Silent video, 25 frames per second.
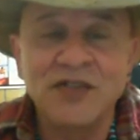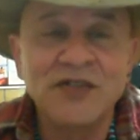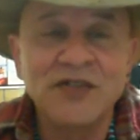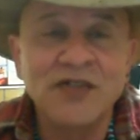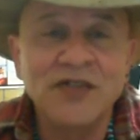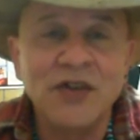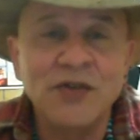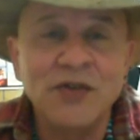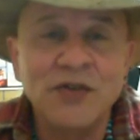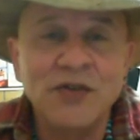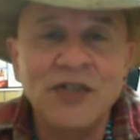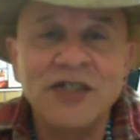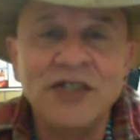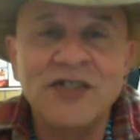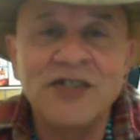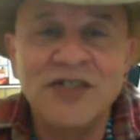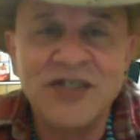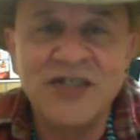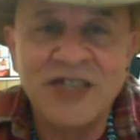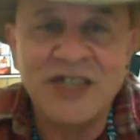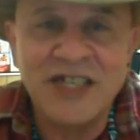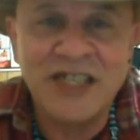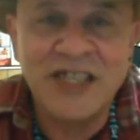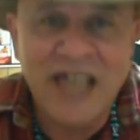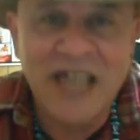So you didn't
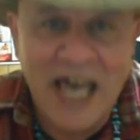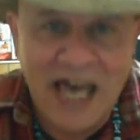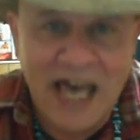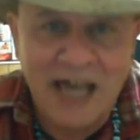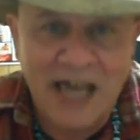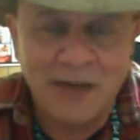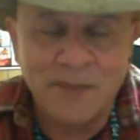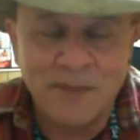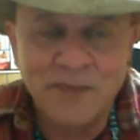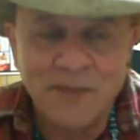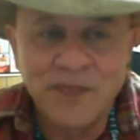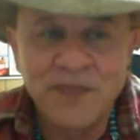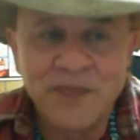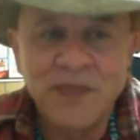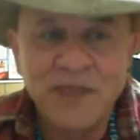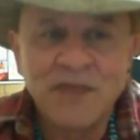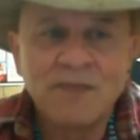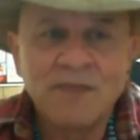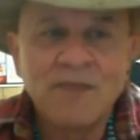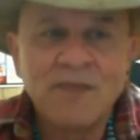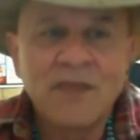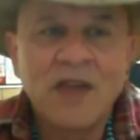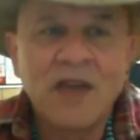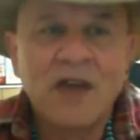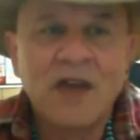see that.
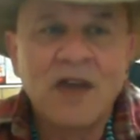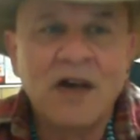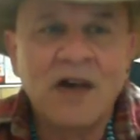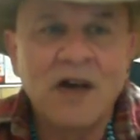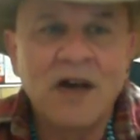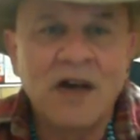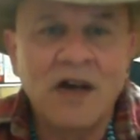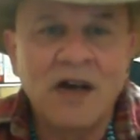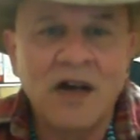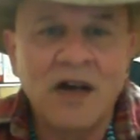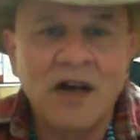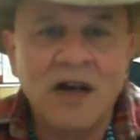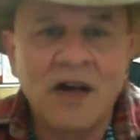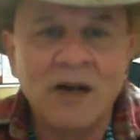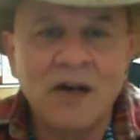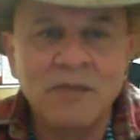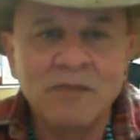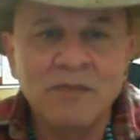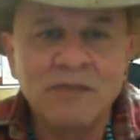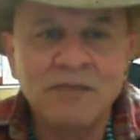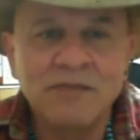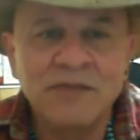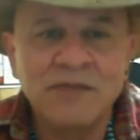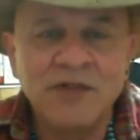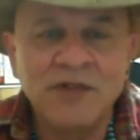
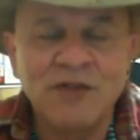Um, the